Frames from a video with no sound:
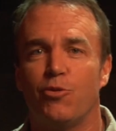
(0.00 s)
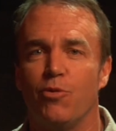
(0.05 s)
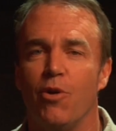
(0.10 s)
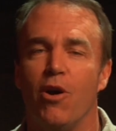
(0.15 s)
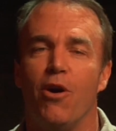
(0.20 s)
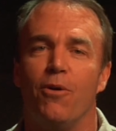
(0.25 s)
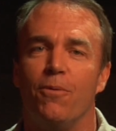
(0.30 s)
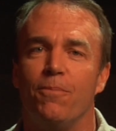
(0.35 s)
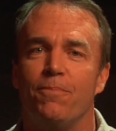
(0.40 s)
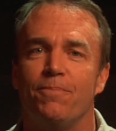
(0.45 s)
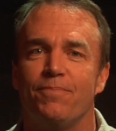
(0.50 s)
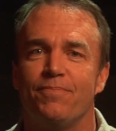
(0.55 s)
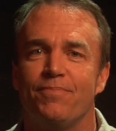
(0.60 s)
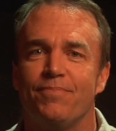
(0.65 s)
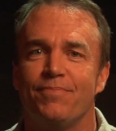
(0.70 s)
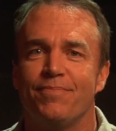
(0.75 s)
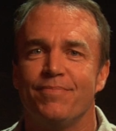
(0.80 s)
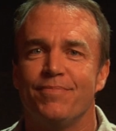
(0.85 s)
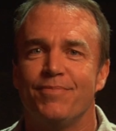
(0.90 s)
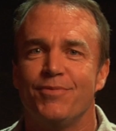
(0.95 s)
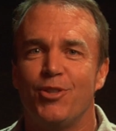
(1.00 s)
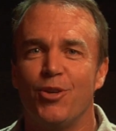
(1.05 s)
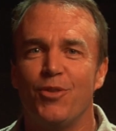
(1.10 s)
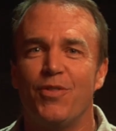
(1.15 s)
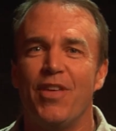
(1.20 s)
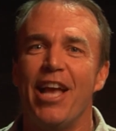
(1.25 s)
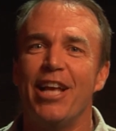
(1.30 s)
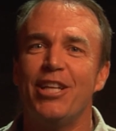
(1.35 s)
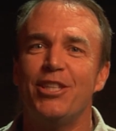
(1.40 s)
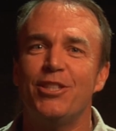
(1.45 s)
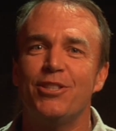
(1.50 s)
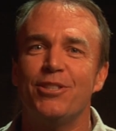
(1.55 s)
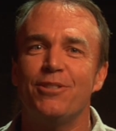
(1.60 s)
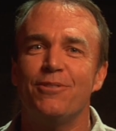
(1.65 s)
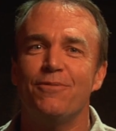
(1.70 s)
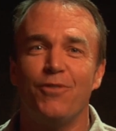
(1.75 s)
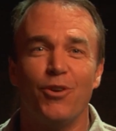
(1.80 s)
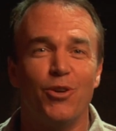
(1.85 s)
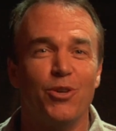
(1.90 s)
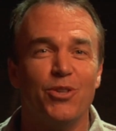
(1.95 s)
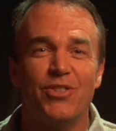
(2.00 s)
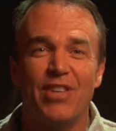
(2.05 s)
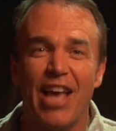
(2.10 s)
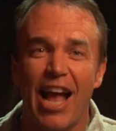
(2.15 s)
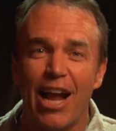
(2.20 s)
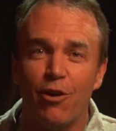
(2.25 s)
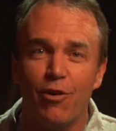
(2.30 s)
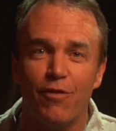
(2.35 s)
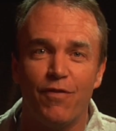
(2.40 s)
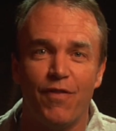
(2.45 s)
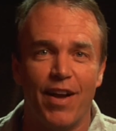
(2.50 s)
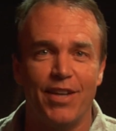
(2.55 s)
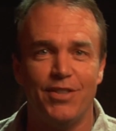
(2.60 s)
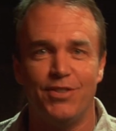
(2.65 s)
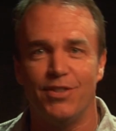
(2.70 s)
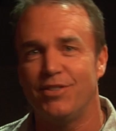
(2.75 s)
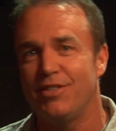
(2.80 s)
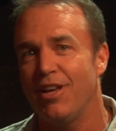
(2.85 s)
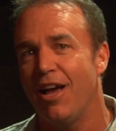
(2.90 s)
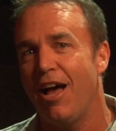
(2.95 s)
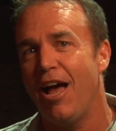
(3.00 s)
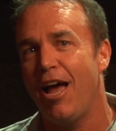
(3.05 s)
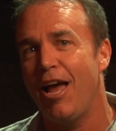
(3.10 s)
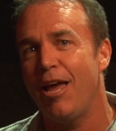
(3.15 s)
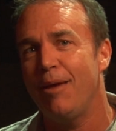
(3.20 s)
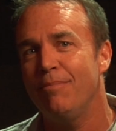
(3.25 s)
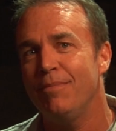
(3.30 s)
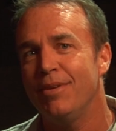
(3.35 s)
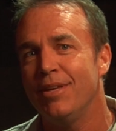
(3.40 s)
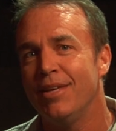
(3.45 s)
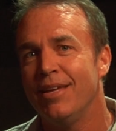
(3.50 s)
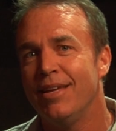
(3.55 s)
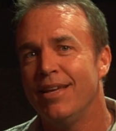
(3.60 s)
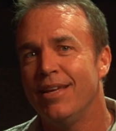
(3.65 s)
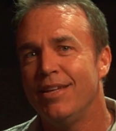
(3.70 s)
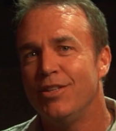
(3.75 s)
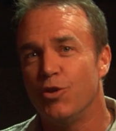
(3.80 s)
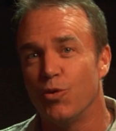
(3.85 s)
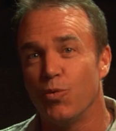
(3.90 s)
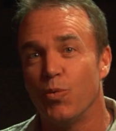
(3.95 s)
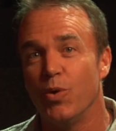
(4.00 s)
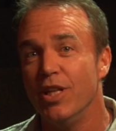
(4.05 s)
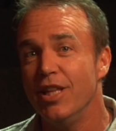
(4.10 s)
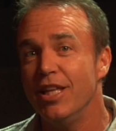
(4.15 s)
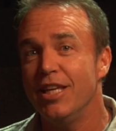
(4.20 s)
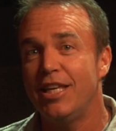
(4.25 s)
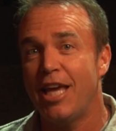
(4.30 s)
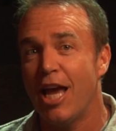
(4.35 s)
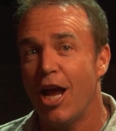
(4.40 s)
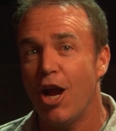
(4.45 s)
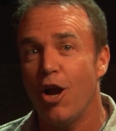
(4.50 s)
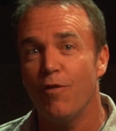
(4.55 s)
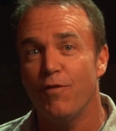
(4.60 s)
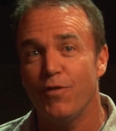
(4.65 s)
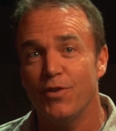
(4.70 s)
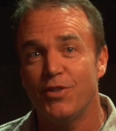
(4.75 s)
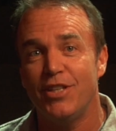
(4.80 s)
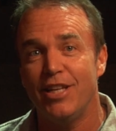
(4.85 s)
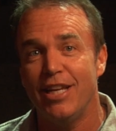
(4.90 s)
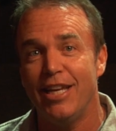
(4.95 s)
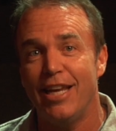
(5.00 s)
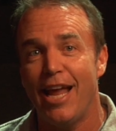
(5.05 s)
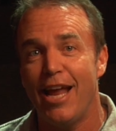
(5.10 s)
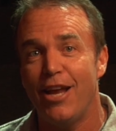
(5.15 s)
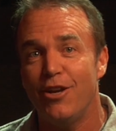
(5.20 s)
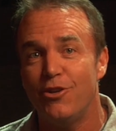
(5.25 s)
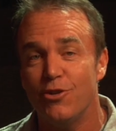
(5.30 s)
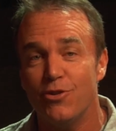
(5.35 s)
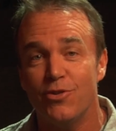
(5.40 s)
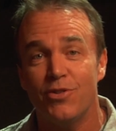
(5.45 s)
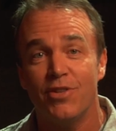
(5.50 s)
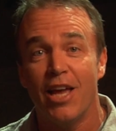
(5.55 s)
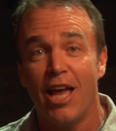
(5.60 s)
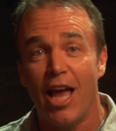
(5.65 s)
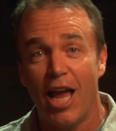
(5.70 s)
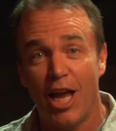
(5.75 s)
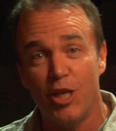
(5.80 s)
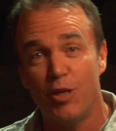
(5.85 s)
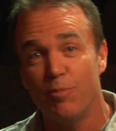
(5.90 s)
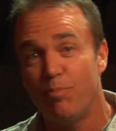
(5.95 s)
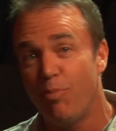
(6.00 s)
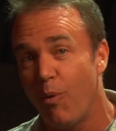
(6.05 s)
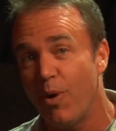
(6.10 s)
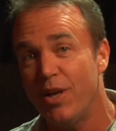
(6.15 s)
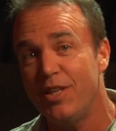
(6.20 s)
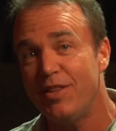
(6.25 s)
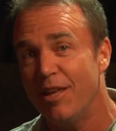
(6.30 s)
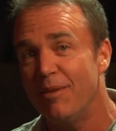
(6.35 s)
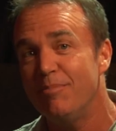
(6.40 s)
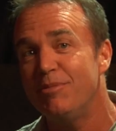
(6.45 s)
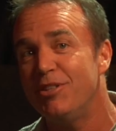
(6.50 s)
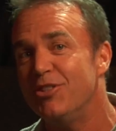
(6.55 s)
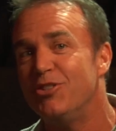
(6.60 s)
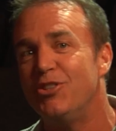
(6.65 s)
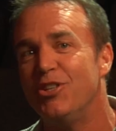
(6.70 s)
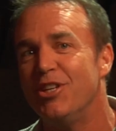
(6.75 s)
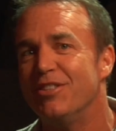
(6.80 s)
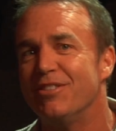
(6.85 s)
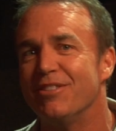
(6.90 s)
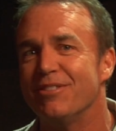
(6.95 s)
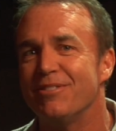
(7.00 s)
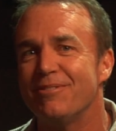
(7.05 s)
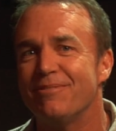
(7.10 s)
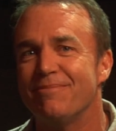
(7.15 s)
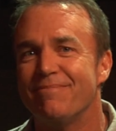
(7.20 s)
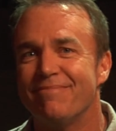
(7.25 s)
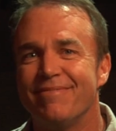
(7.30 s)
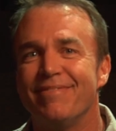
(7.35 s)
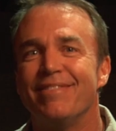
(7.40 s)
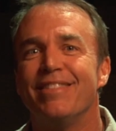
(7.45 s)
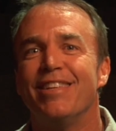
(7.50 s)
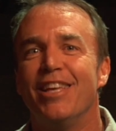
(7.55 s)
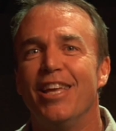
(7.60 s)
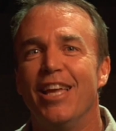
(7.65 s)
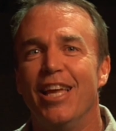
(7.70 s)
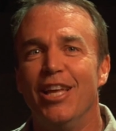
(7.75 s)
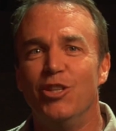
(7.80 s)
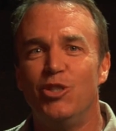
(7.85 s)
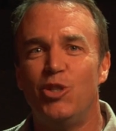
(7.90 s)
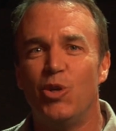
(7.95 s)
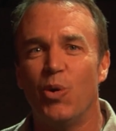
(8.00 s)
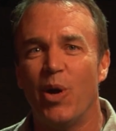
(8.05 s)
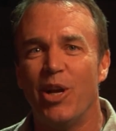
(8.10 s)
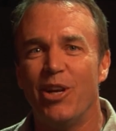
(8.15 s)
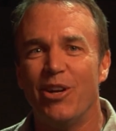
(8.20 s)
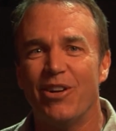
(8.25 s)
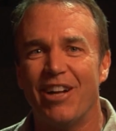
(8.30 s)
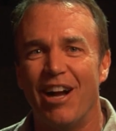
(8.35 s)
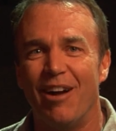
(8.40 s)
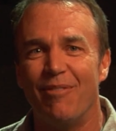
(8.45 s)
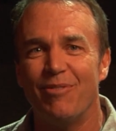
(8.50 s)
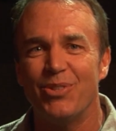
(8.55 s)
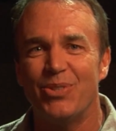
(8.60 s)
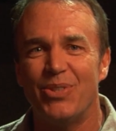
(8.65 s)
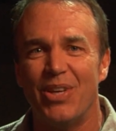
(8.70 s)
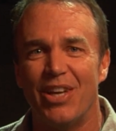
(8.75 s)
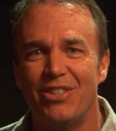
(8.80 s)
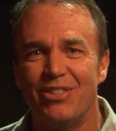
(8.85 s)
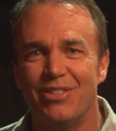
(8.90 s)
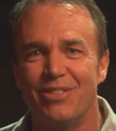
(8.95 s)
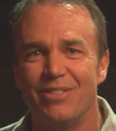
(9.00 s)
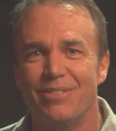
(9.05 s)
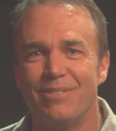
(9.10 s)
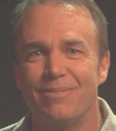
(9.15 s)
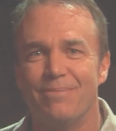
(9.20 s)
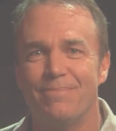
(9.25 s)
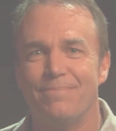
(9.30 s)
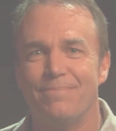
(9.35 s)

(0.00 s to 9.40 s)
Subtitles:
grow. So thanks for your sacrifice of time to really care for teenagers and to point them to Jesus. Enjoy your conversations.